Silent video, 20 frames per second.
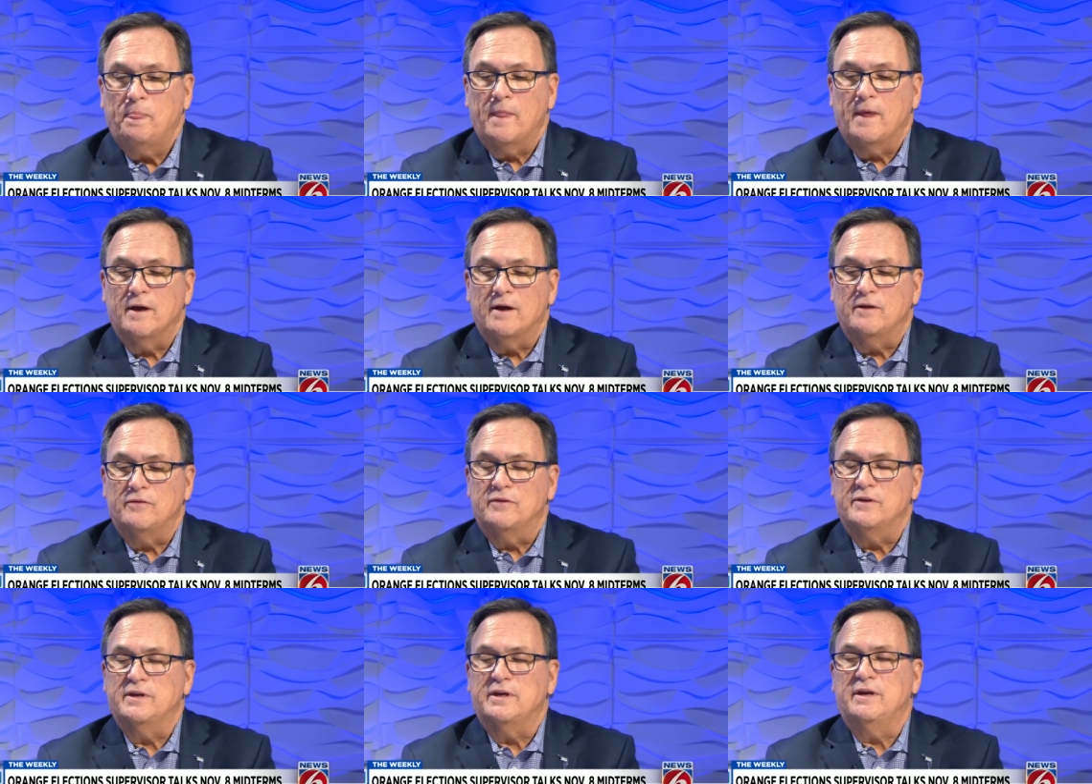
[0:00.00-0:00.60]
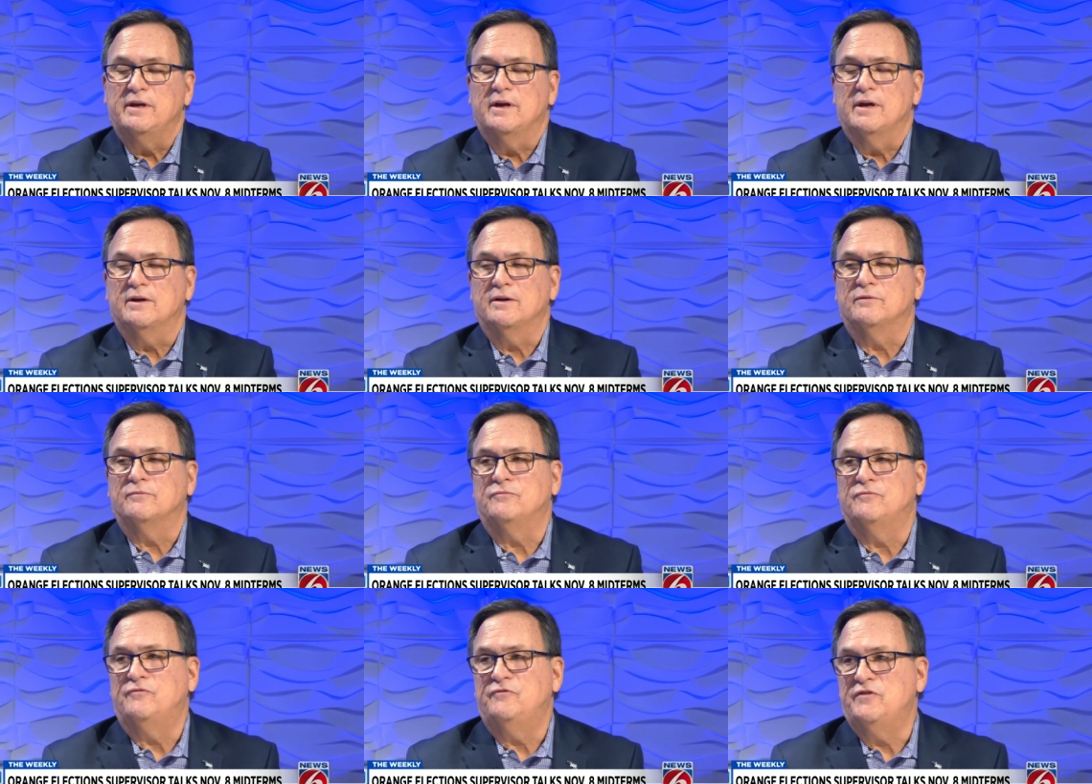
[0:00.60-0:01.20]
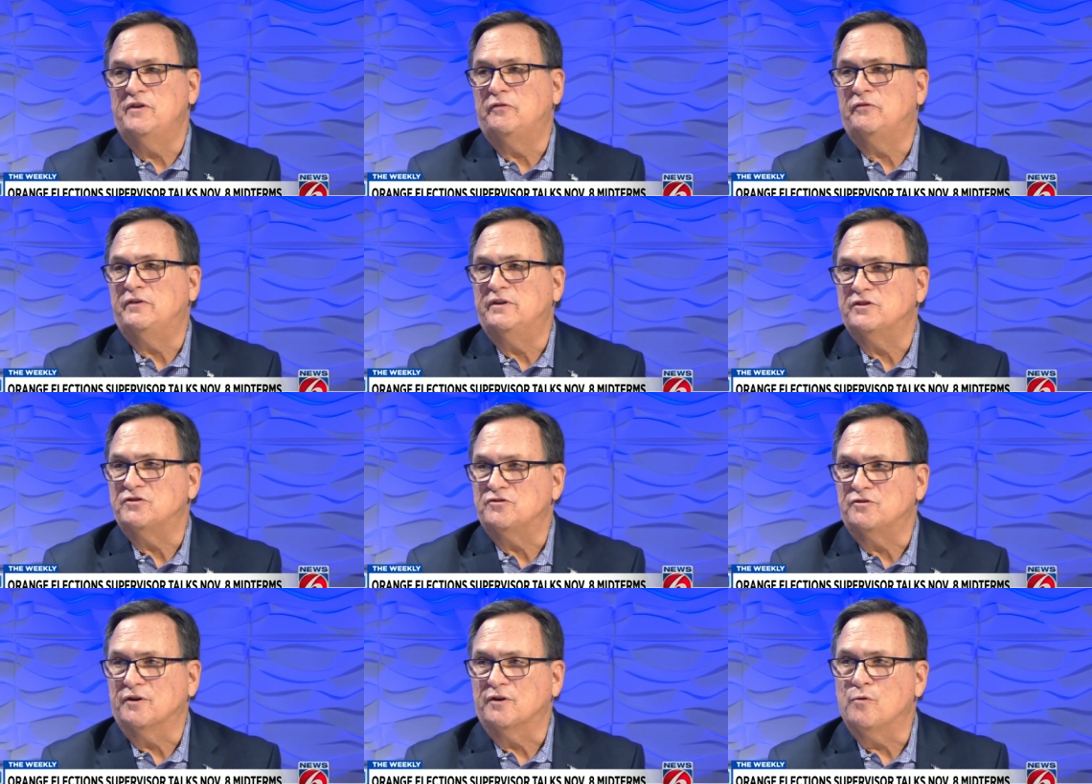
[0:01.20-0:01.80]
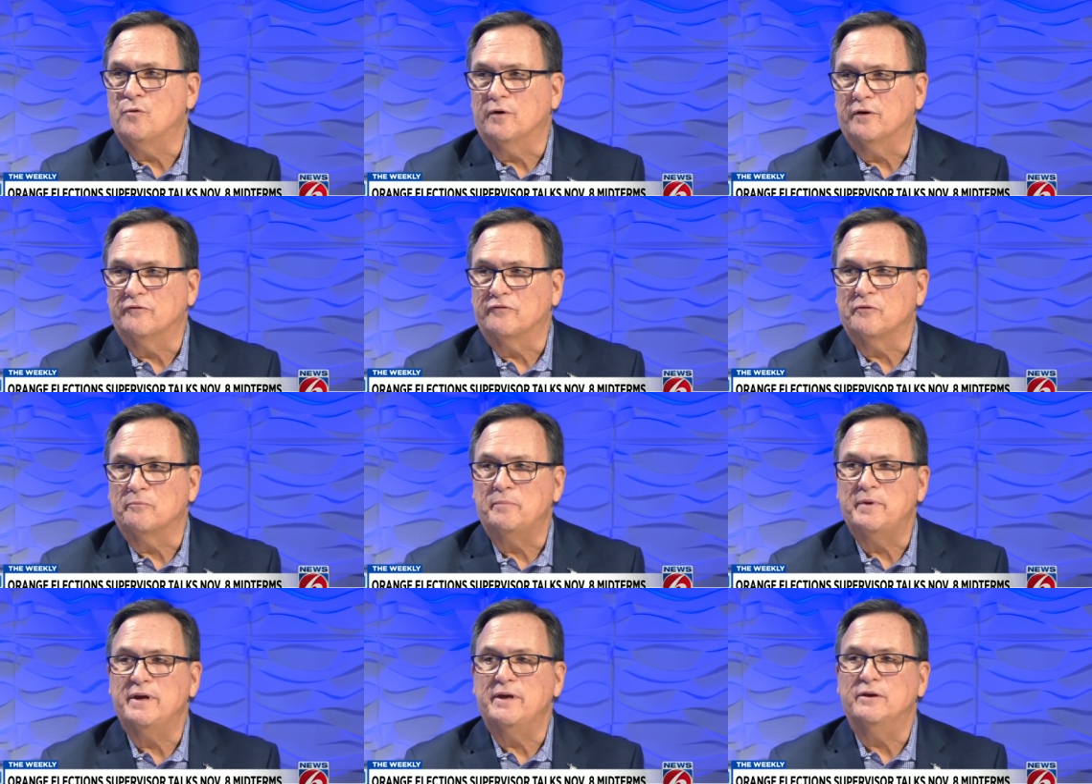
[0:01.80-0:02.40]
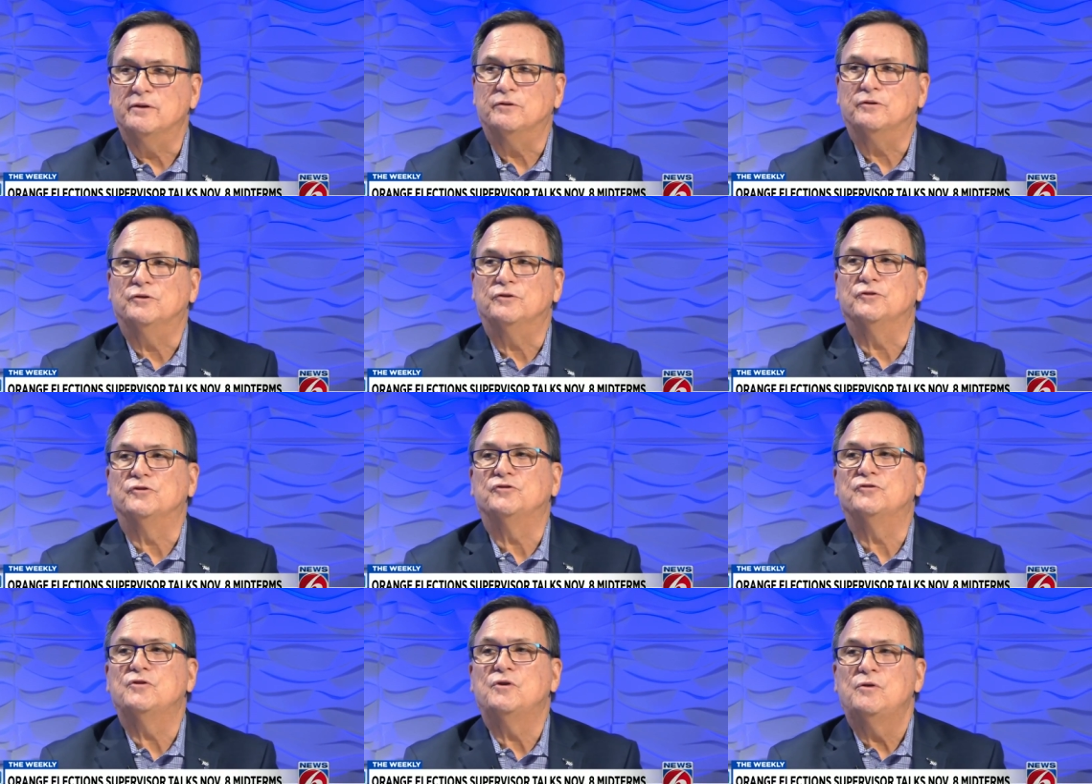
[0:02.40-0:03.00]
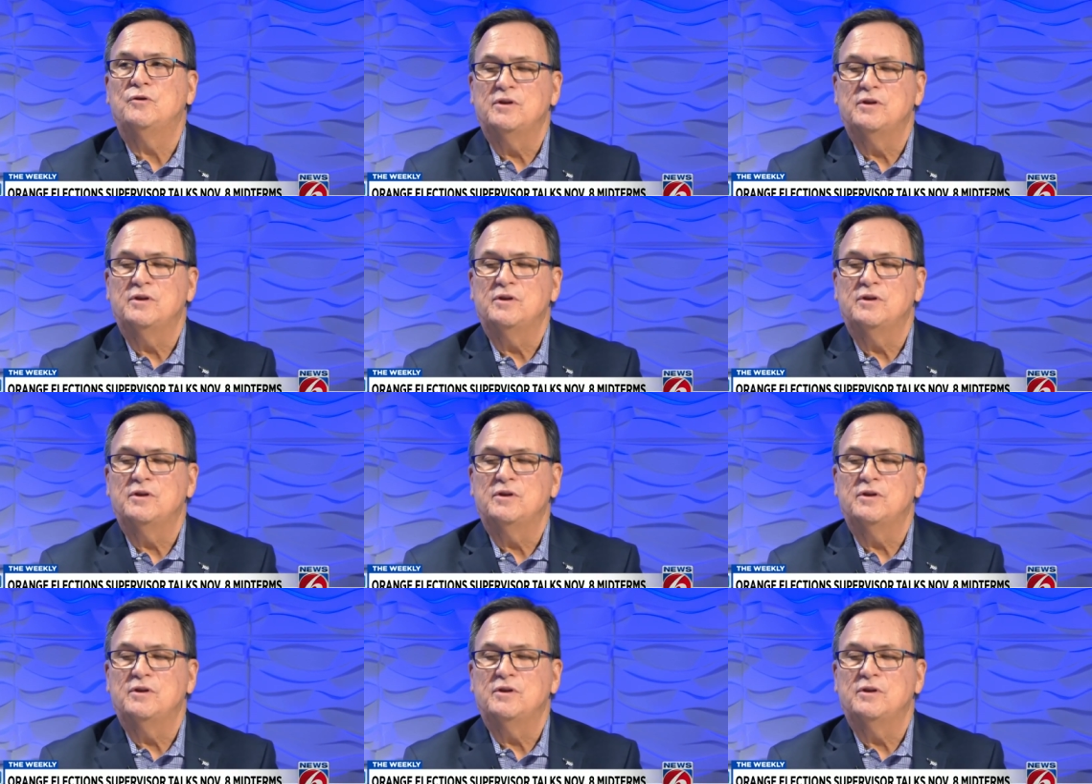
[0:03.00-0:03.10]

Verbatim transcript: uh, the Fifth District Court of Appeals